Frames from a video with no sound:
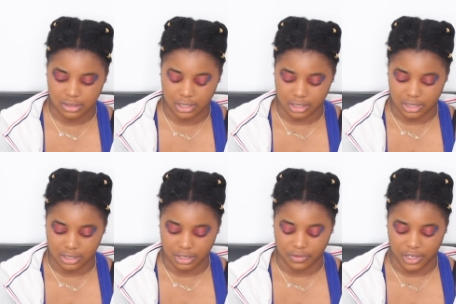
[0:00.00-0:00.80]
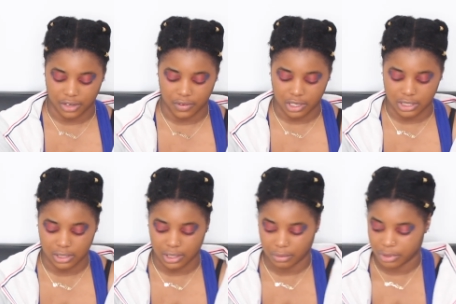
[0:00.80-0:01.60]
Yes, I said a flag fox. I
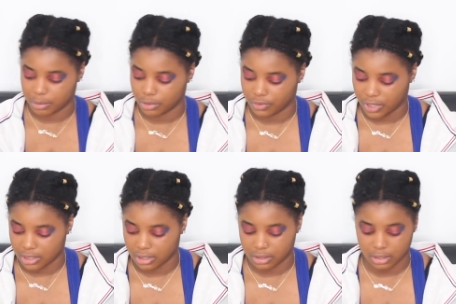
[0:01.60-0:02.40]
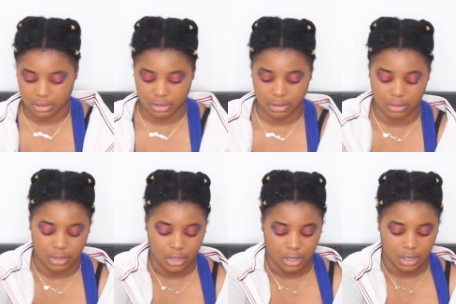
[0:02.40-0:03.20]
look like a red and blue fox like that. So
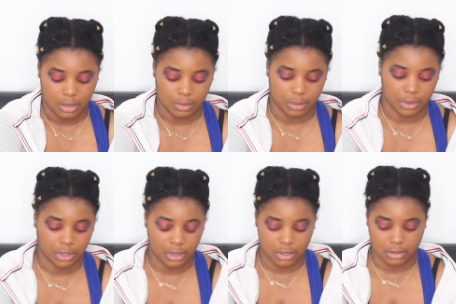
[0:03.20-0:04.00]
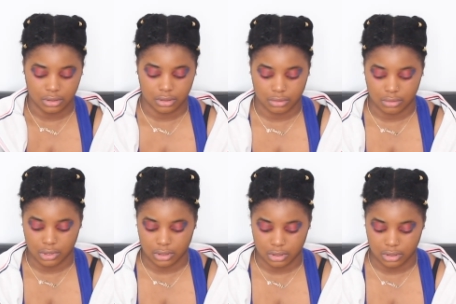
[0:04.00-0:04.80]
what we're gonna do
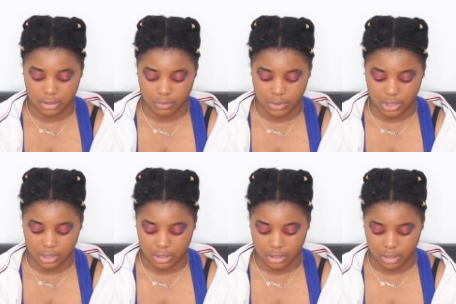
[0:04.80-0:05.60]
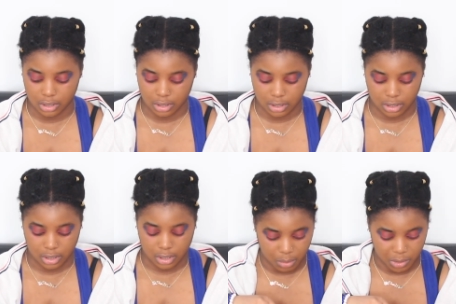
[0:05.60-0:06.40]
is we,
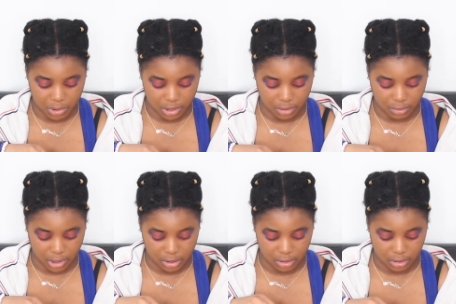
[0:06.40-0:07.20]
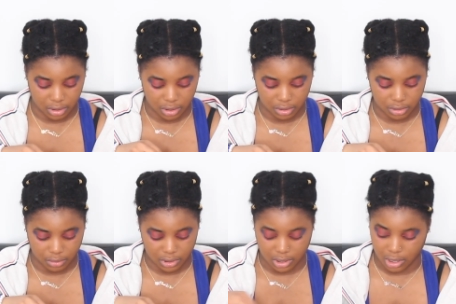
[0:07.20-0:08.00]
I'm gonna put it directly on here
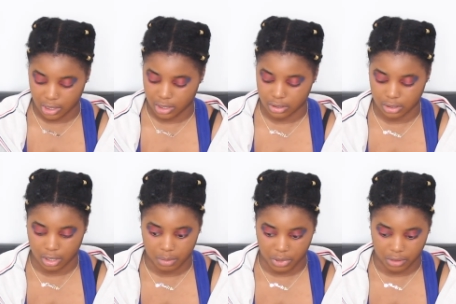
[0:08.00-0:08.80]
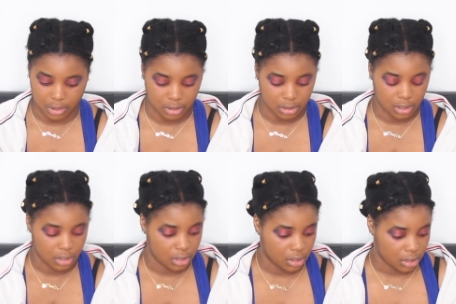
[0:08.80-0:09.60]
so it's not as like apparent.
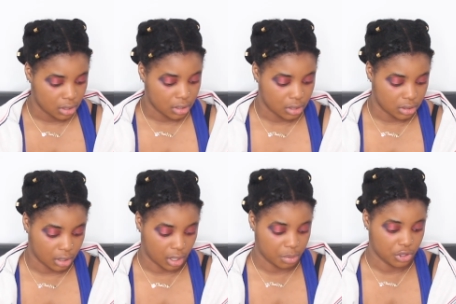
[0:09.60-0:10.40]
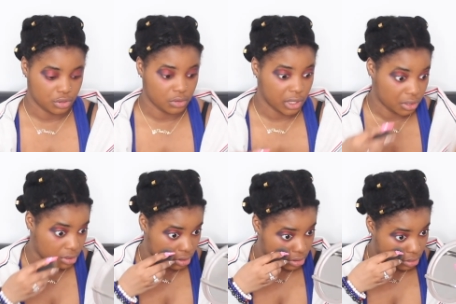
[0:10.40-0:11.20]
But I put two layers
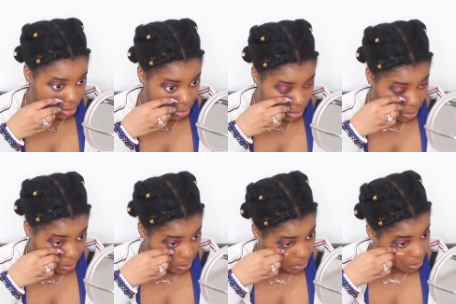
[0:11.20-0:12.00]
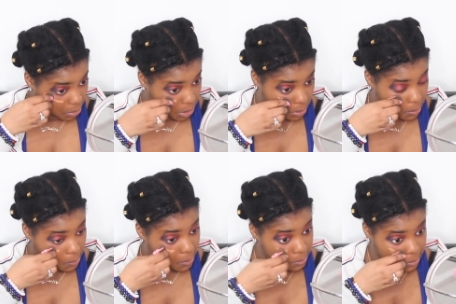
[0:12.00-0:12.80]
of concealer on and I'm gonna
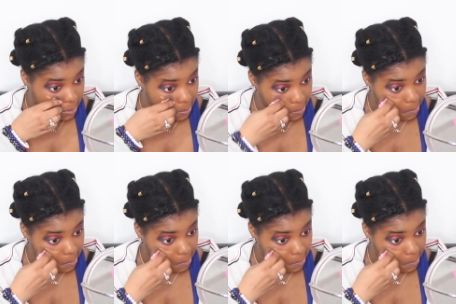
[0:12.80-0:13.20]
go under.